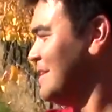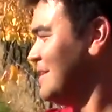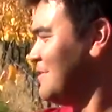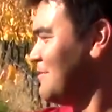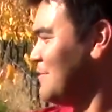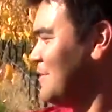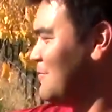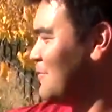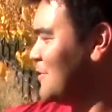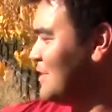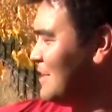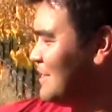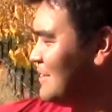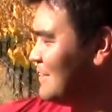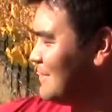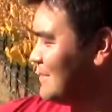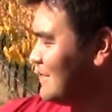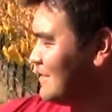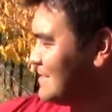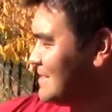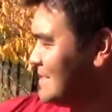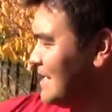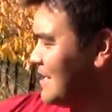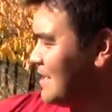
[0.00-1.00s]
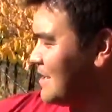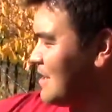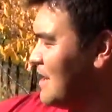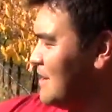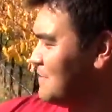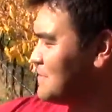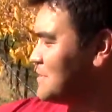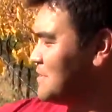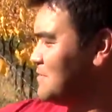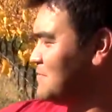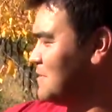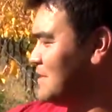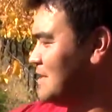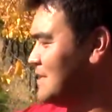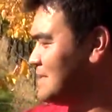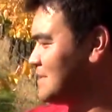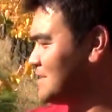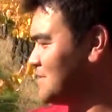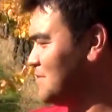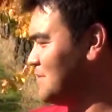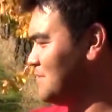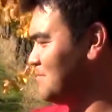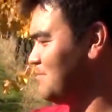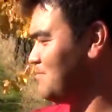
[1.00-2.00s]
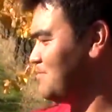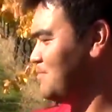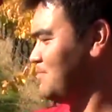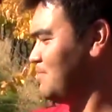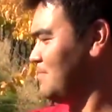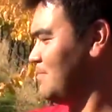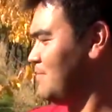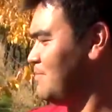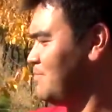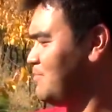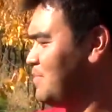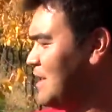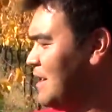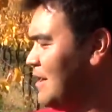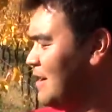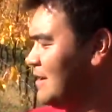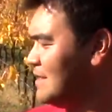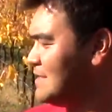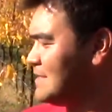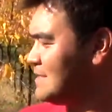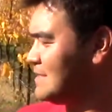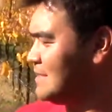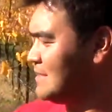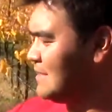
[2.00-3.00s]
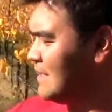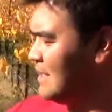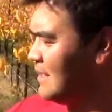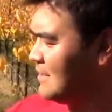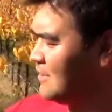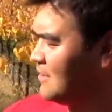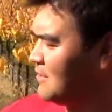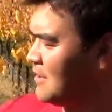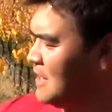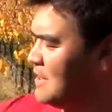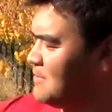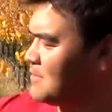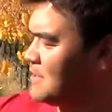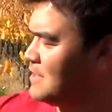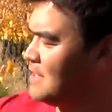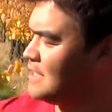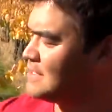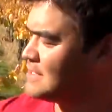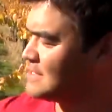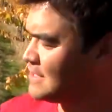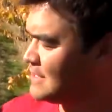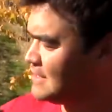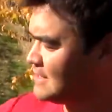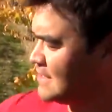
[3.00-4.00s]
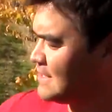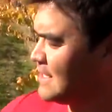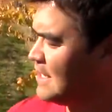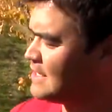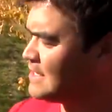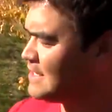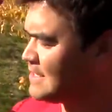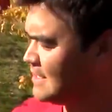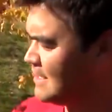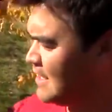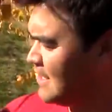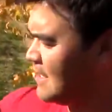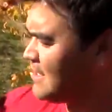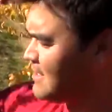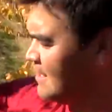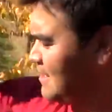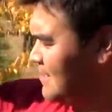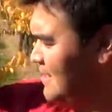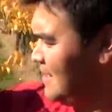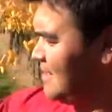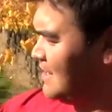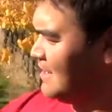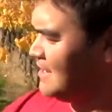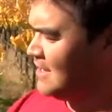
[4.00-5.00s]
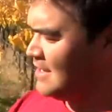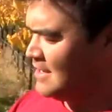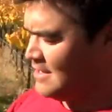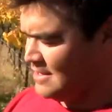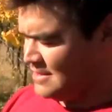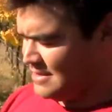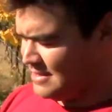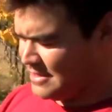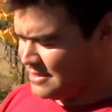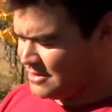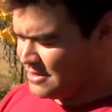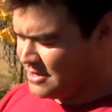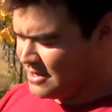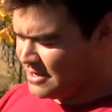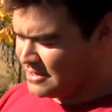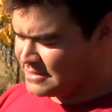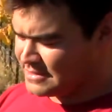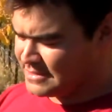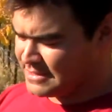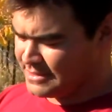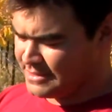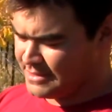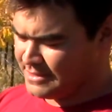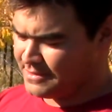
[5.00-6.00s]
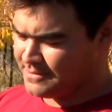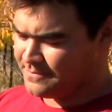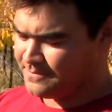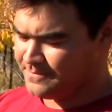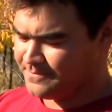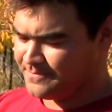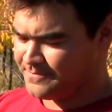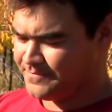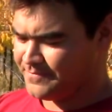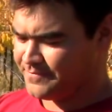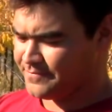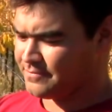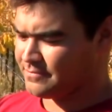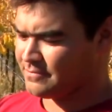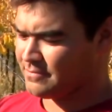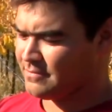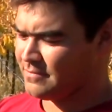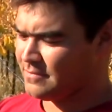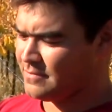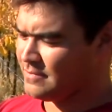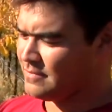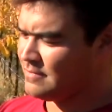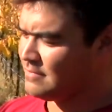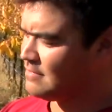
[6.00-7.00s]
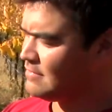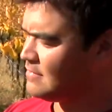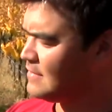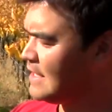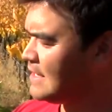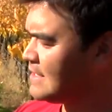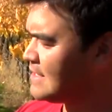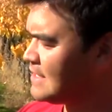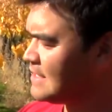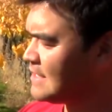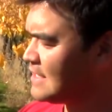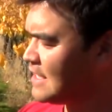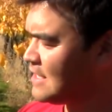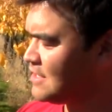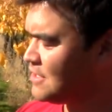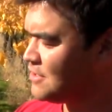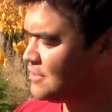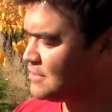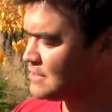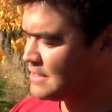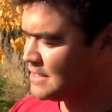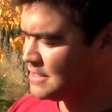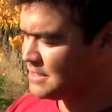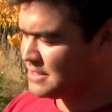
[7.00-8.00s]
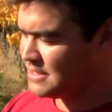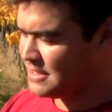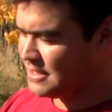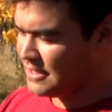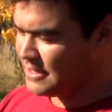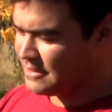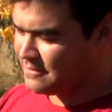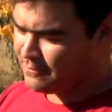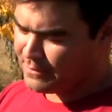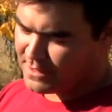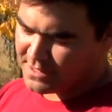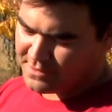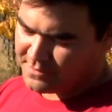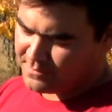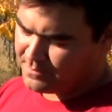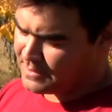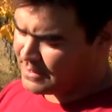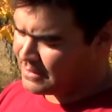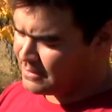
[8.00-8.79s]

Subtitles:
We want to take off some of these old berries and grape clusters that aren't that didn't get used this year, whether